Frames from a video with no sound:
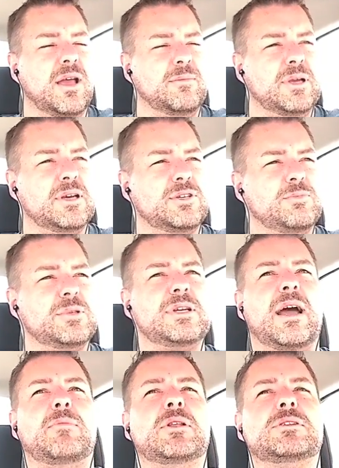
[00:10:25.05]
And because your
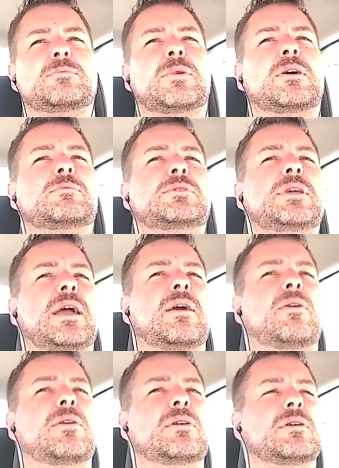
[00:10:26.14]
metabolism comes
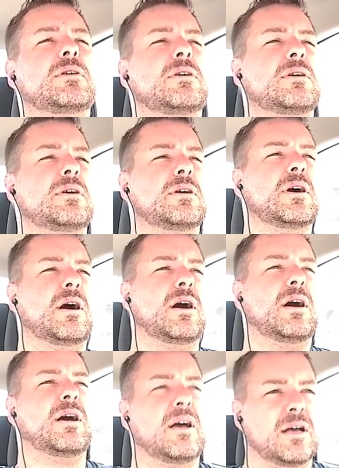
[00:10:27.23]
down,
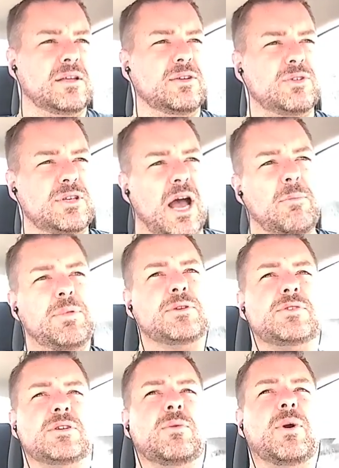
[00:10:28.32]
you stop
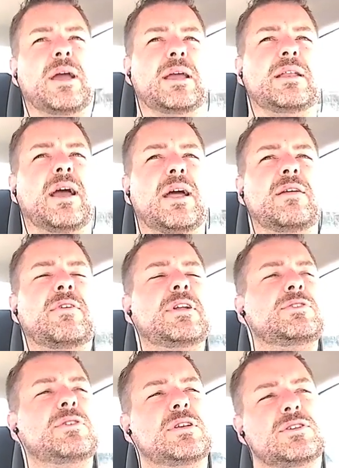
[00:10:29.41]
losing weight. And
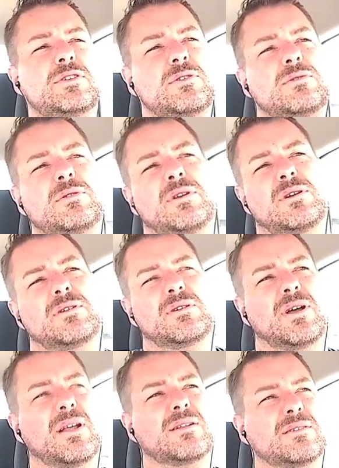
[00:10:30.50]
eventually too, you
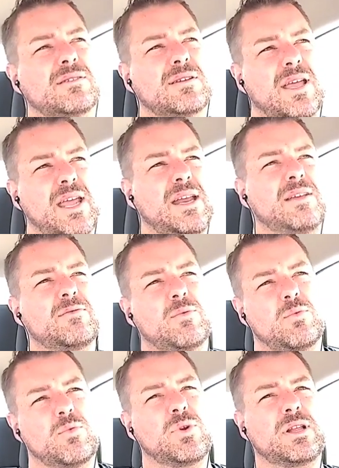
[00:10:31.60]
know,
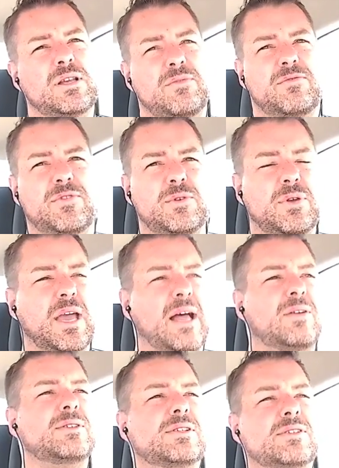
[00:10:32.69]
eating really few
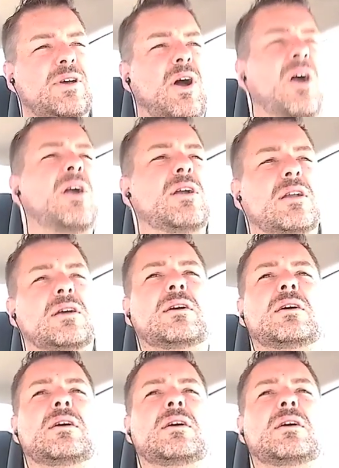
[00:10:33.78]
calories is hard.